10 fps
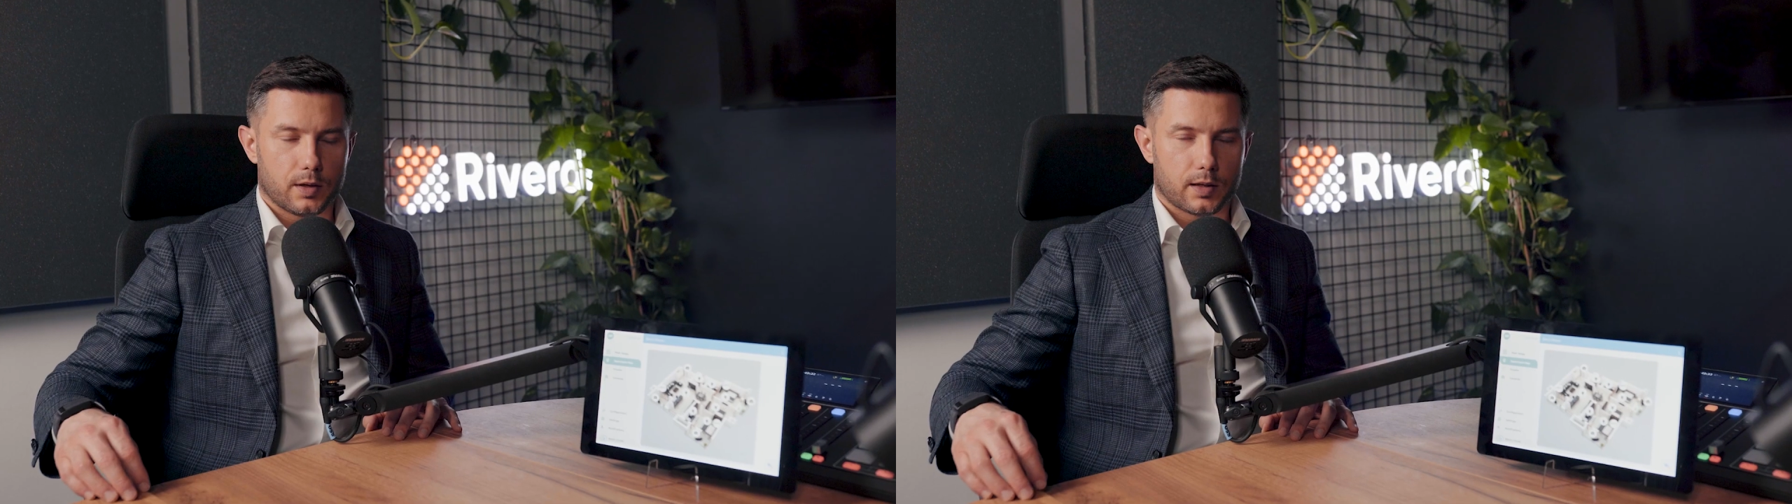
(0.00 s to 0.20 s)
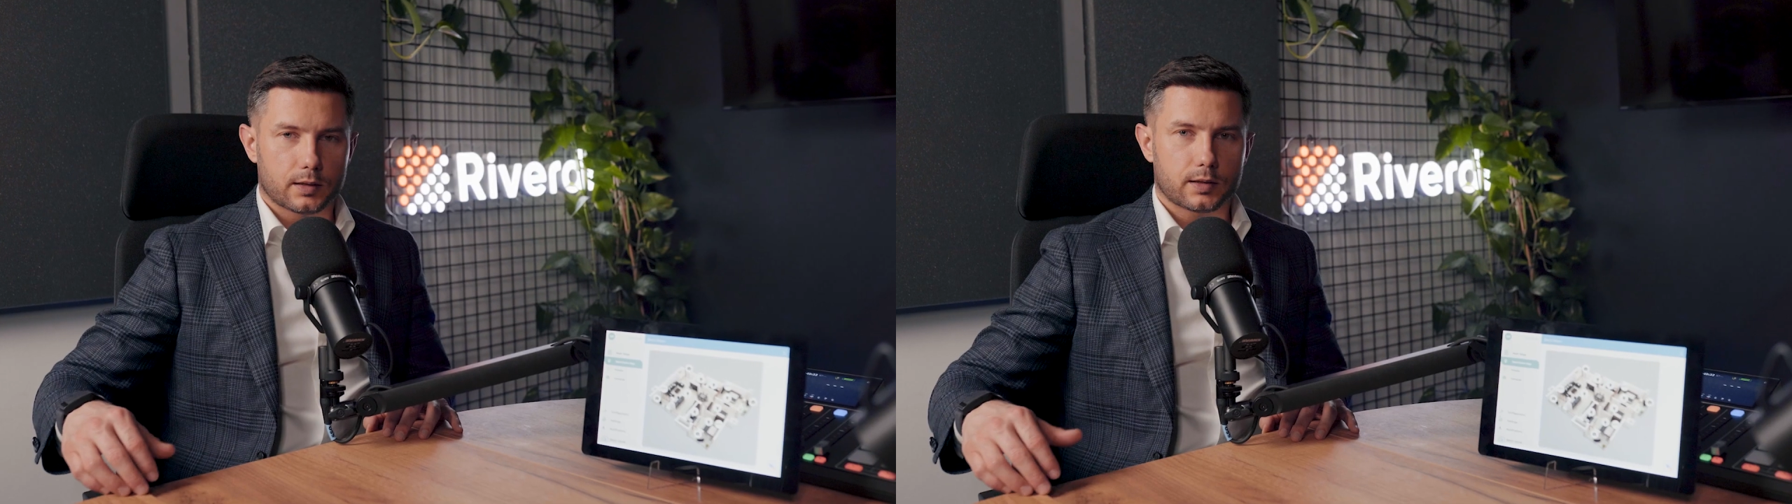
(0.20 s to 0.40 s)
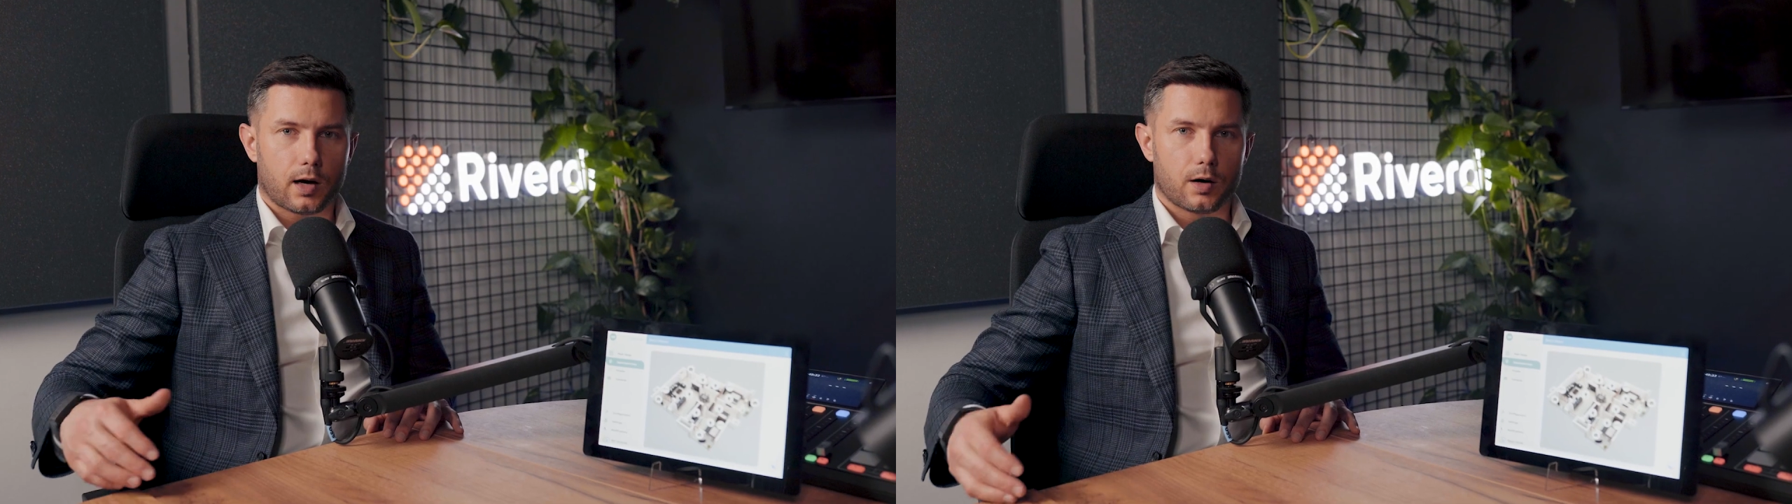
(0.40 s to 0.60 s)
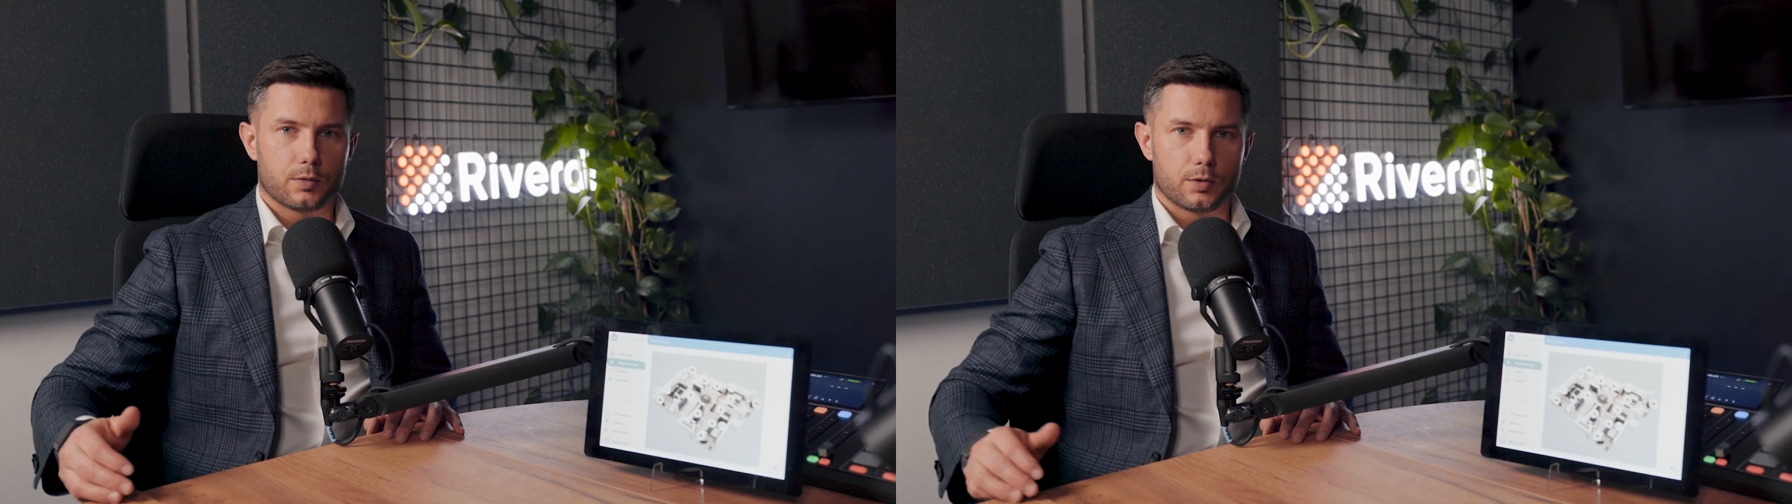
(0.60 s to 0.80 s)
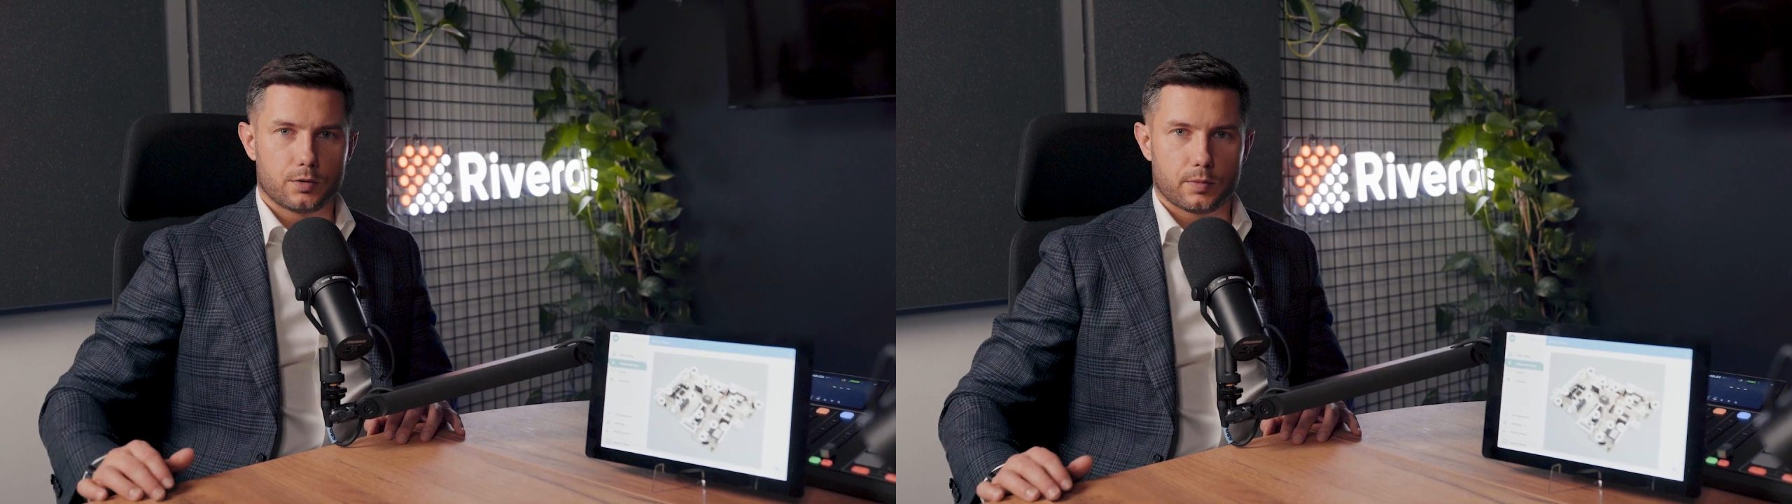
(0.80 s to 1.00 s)
will not allow
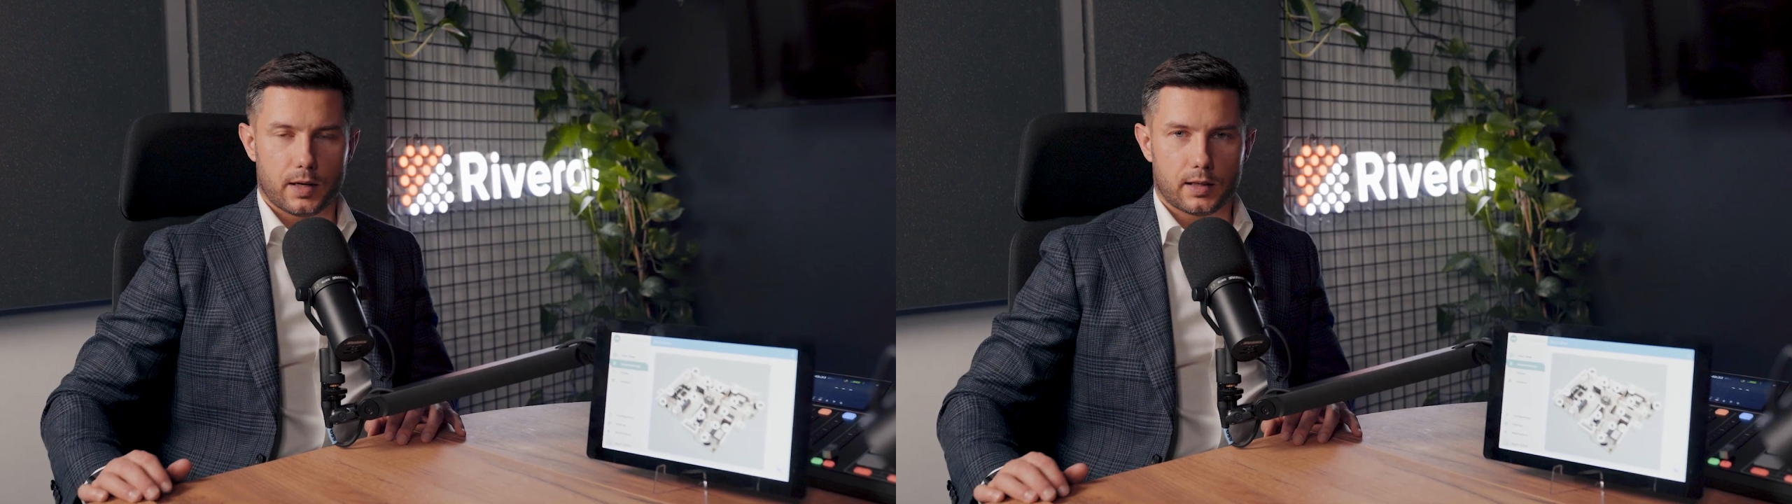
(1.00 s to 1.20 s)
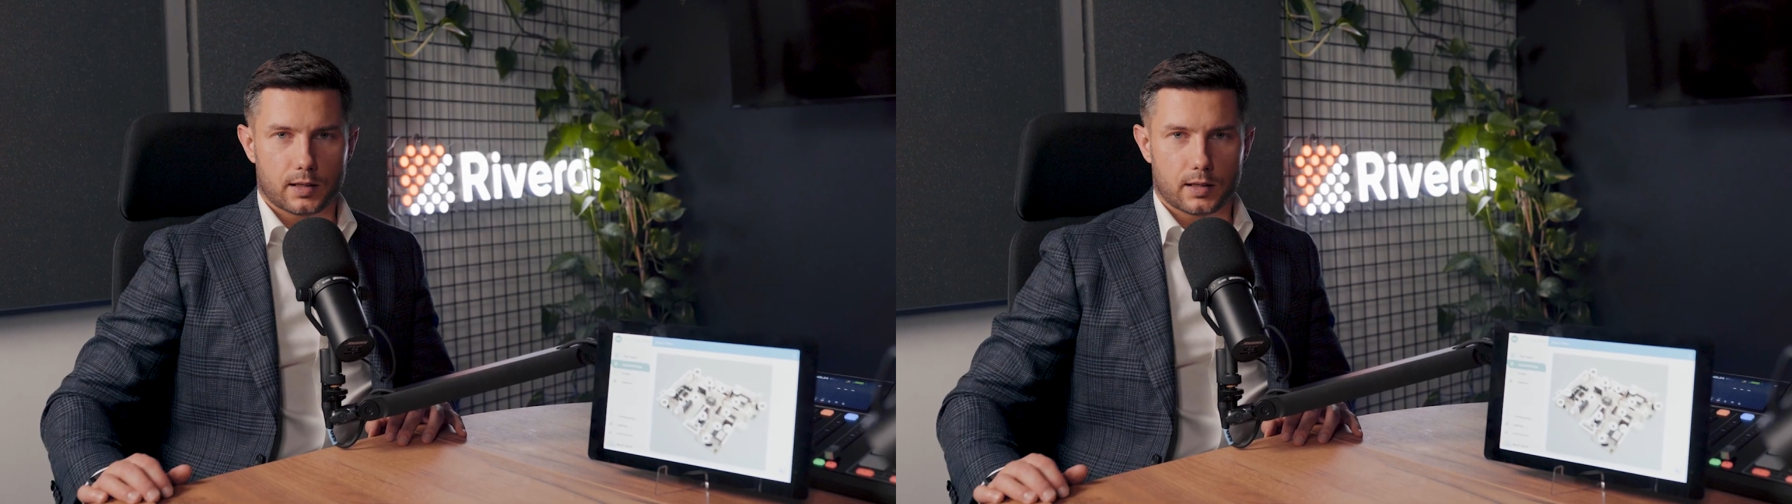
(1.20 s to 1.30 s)
you to make